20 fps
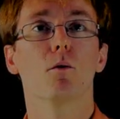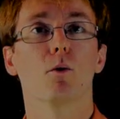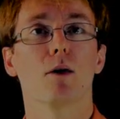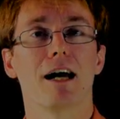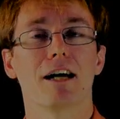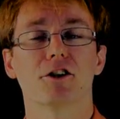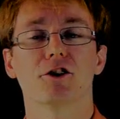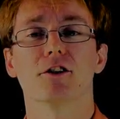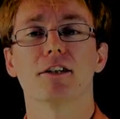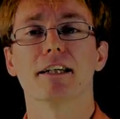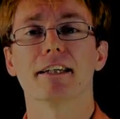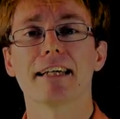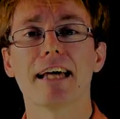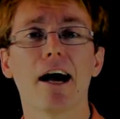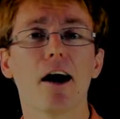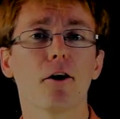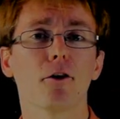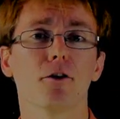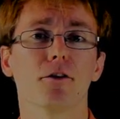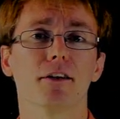we'll actually
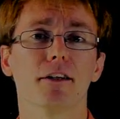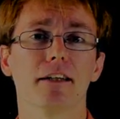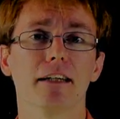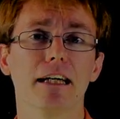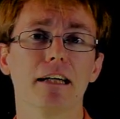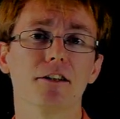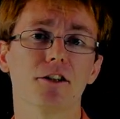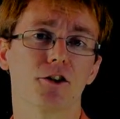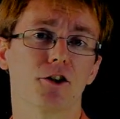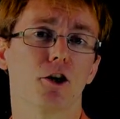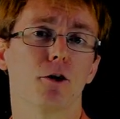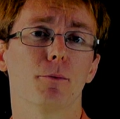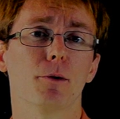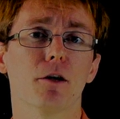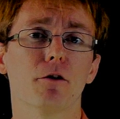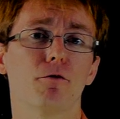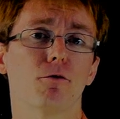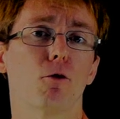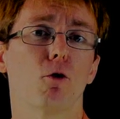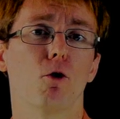encounter the
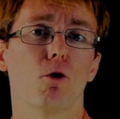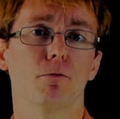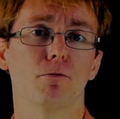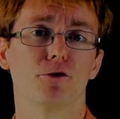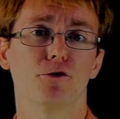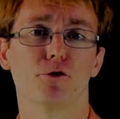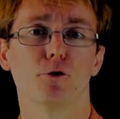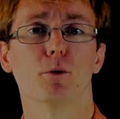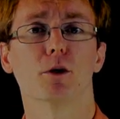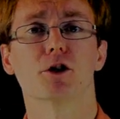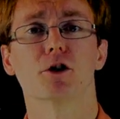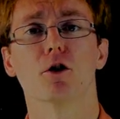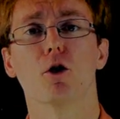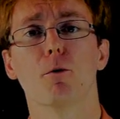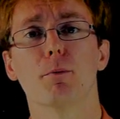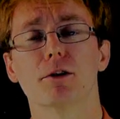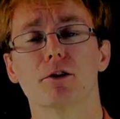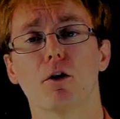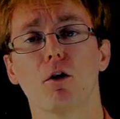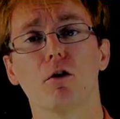indeterminate forms for which
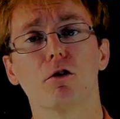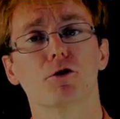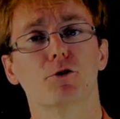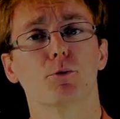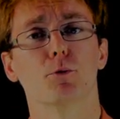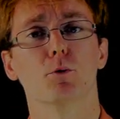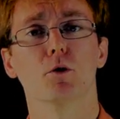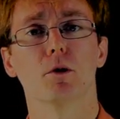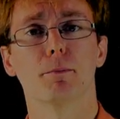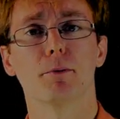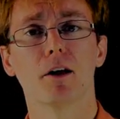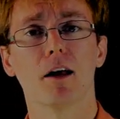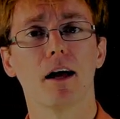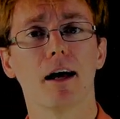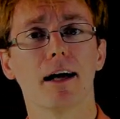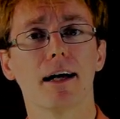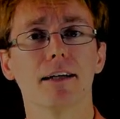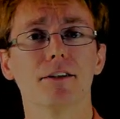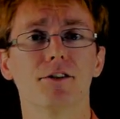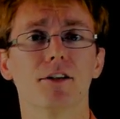L'Hopital's rule
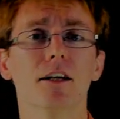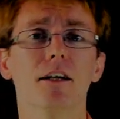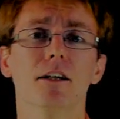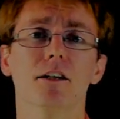applies,